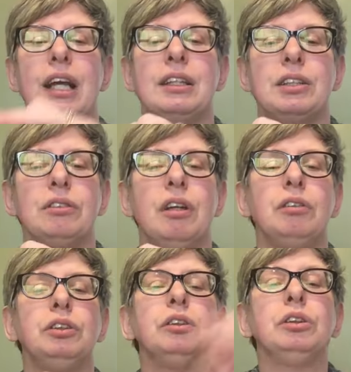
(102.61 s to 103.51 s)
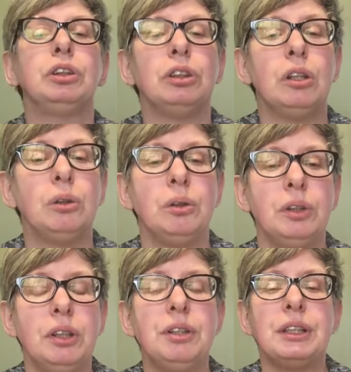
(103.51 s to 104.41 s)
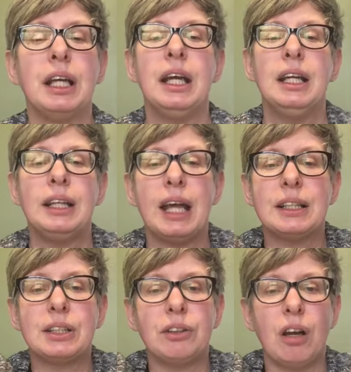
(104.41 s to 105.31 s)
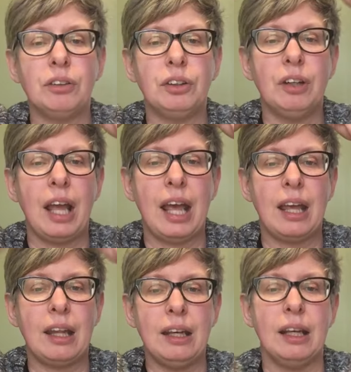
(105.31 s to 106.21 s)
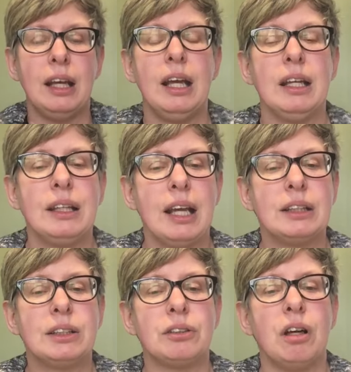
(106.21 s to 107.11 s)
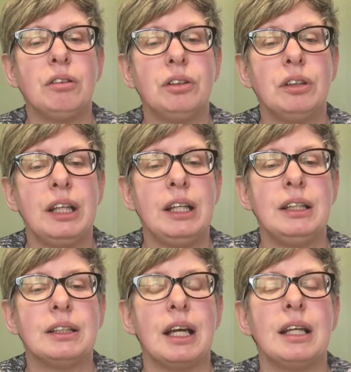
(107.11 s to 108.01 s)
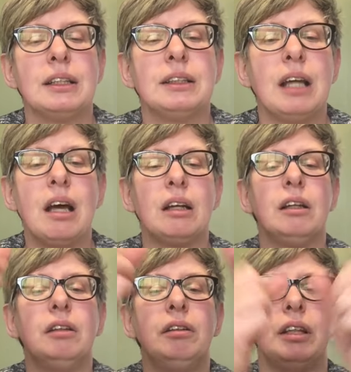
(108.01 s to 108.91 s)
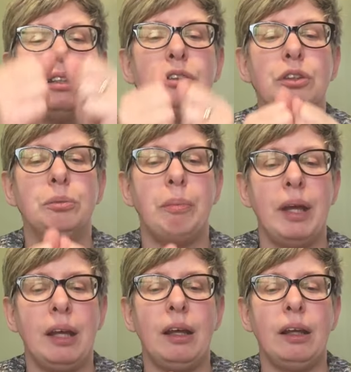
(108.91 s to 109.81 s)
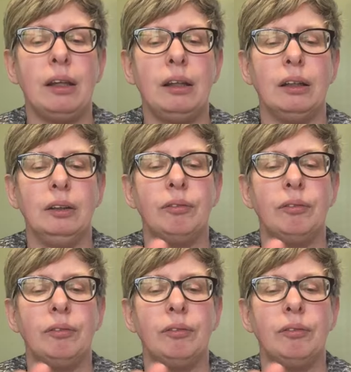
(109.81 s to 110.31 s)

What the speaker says: Dance her on your shoulders, dance her on your head. Dance her on your knees and tuck her into bed.